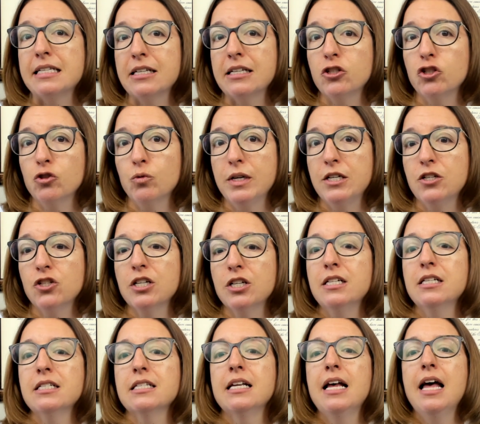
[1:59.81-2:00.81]

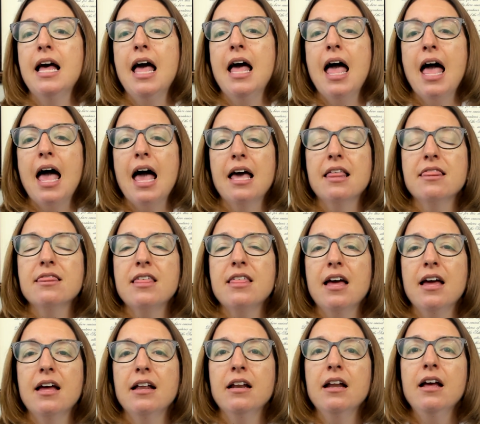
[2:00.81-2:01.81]
situations. And
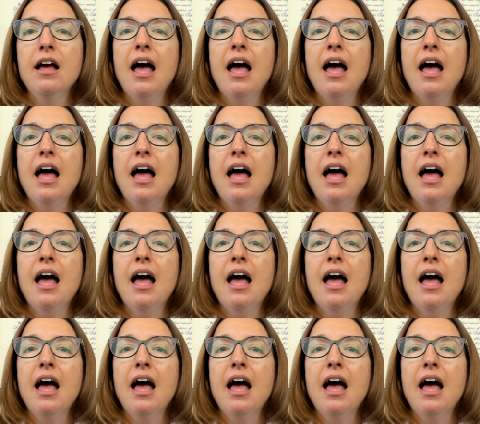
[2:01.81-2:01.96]
then